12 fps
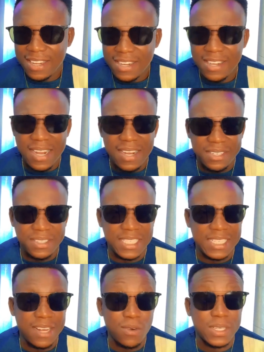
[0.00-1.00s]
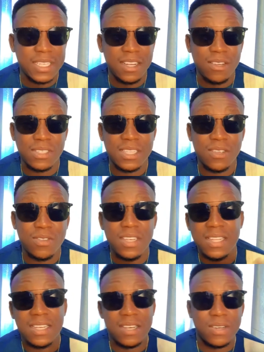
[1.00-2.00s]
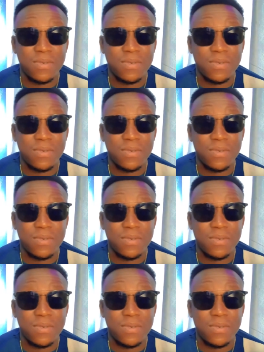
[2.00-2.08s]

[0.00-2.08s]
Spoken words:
The electrician will tell you, say, you need the